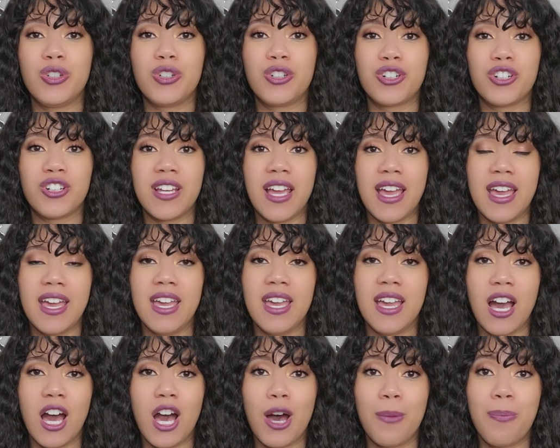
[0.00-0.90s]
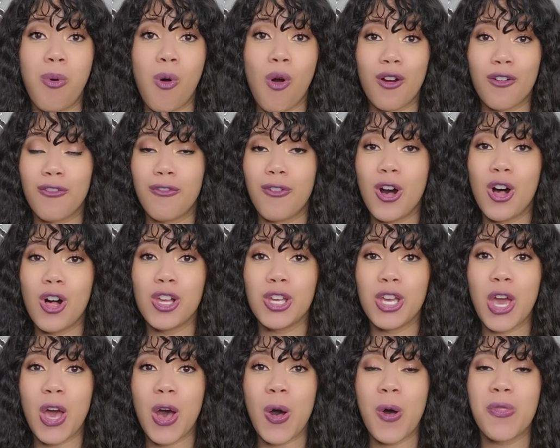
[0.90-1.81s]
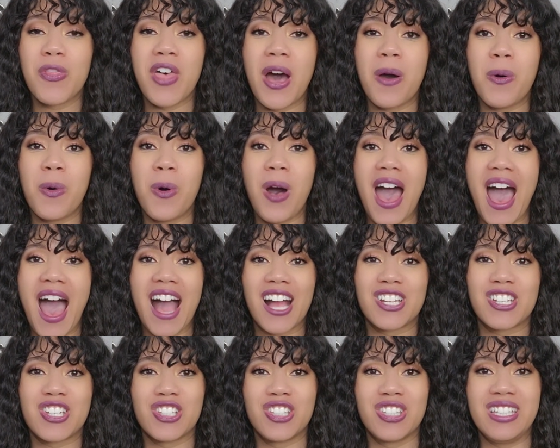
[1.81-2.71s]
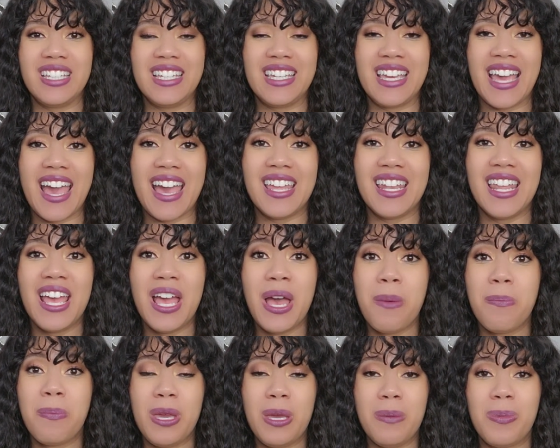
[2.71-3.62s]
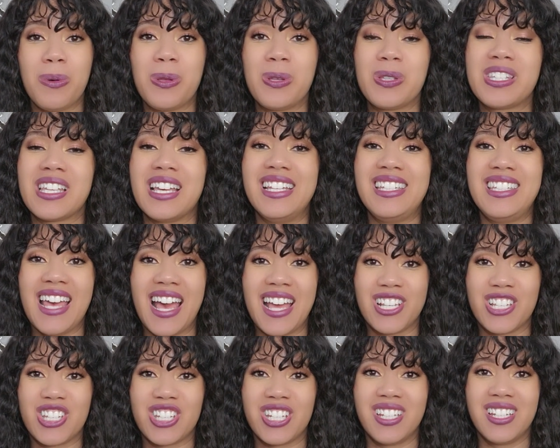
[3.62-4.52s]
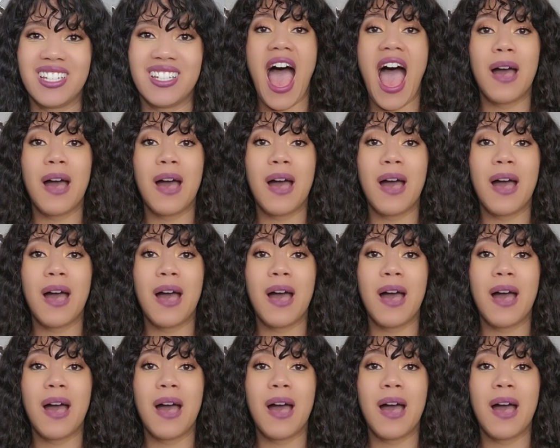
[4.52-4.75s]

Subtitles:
create a portfolio that will actually get people's attention.